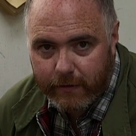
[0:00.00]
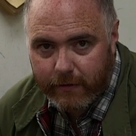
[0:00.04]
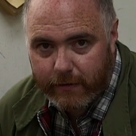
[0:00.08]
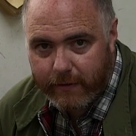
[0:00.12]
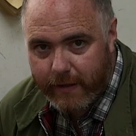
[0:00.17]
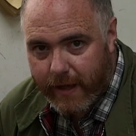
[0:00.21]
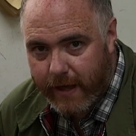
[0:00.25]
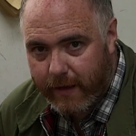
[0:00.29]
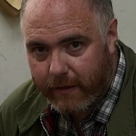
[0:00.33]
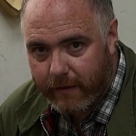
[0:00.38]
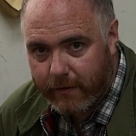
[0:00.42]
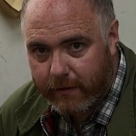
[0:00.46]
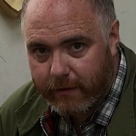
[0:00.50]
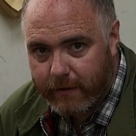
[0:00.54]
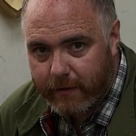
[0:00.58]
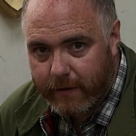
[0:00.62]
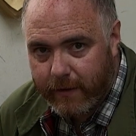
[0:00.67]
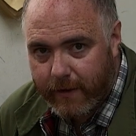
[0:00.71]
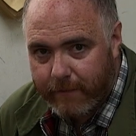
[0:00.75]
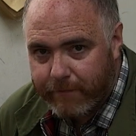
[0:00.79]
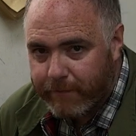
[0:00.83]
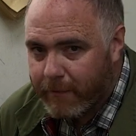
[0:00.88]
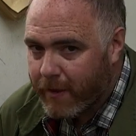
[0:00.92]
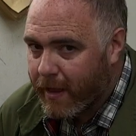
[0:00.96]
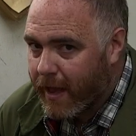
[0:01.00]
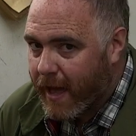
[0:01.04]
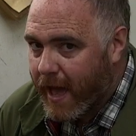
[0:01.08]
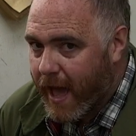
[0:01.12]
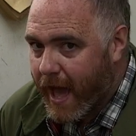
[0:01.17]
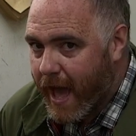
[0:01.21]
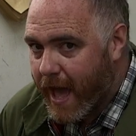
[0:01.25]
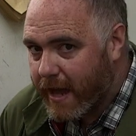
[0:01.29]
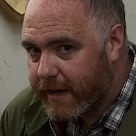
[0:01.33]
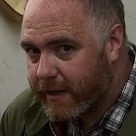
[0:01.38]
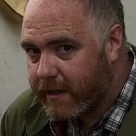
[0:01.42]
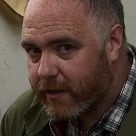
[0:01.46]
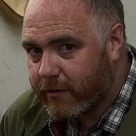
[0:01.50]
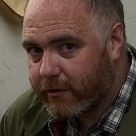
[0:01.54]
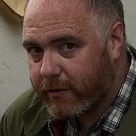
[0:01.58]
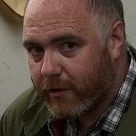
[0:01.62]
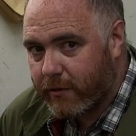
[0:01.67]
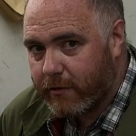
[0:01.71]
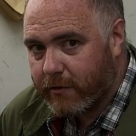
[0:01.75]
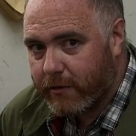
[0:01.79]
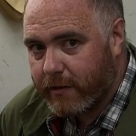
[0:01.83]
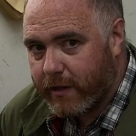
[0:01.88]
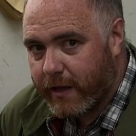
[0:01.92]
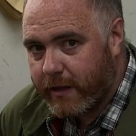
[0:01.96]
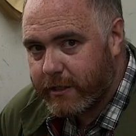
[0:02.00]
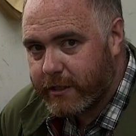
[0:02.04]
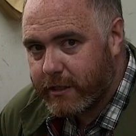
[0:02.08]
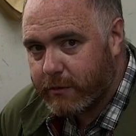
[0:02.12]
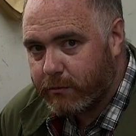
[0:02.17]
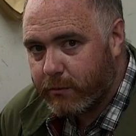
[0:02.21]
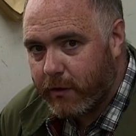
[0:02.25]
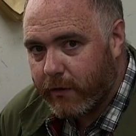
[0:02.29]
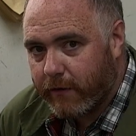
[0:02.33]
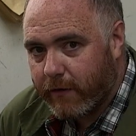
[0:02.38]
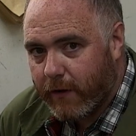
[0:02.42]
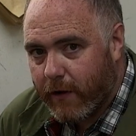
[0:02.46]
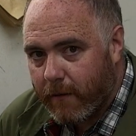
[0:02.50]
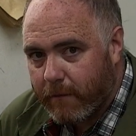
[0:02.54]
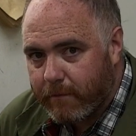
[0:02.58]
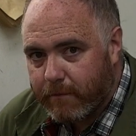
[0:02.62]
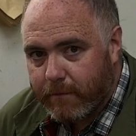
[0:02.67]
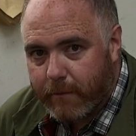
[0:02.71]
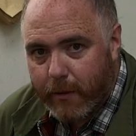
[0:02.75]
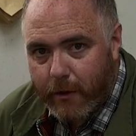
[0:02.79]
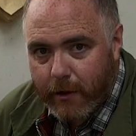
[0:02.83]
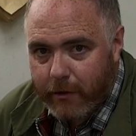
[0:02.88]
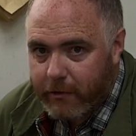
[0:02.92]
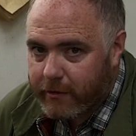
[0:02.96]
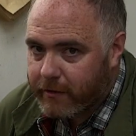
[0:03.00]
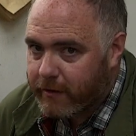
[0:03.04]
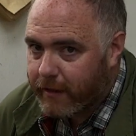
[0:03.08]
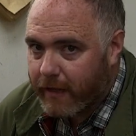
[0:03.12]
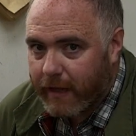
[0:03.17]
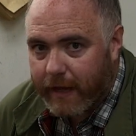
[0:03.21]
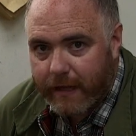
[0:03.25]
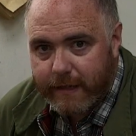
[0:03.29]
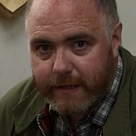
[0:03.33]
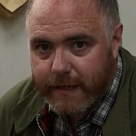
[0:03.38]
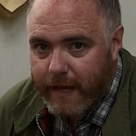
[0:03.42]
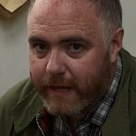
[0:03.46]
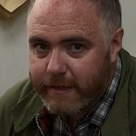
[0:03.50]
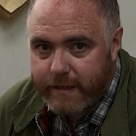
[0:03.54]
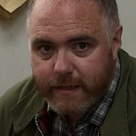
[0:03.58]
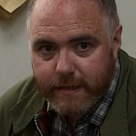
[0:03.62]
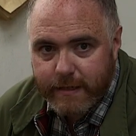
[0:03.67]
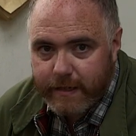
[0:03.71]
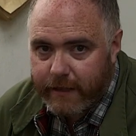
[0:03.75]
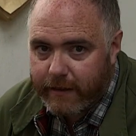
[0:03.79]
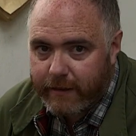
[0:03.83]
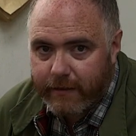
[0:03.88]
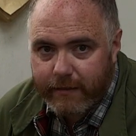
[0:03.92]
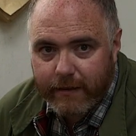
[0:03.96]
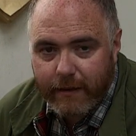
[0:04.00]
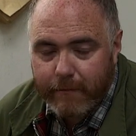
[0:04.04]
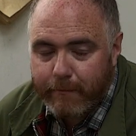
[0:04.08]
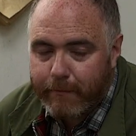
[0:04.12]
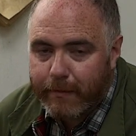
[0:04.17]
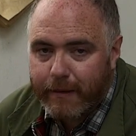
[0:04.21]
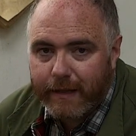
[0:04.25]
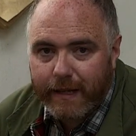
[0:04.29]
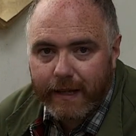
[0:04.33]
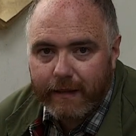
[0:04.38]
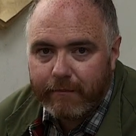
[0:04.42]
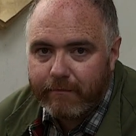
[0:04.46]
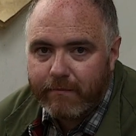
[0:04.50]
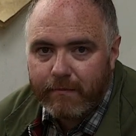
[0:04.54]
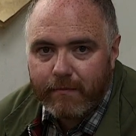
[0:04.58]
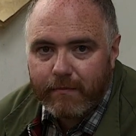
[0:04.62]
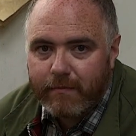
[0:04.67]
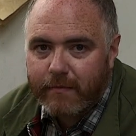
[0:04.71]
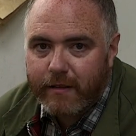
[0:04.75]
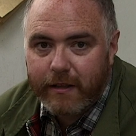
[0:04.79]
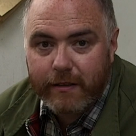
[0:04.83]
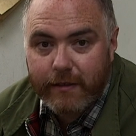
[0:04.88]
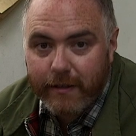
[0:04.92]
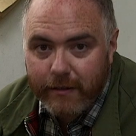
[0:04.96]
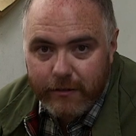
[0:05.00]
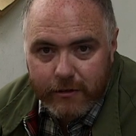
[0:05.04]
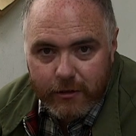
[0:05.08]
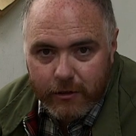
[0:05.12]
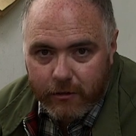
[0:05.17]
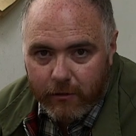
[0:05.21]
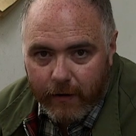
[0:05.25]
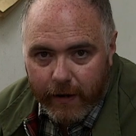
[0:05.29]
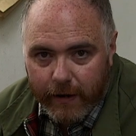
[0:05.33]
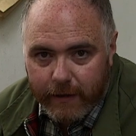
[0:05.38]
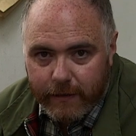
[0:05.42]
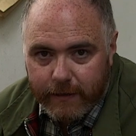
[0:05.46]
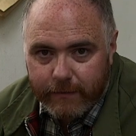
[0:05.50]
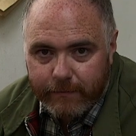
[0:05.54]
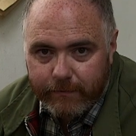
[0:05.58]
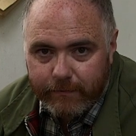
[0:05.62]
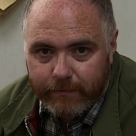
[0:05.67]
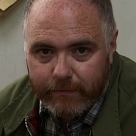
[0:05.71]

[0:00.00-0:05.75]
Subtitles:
and cells, any association with our personal identities simply disintegrate.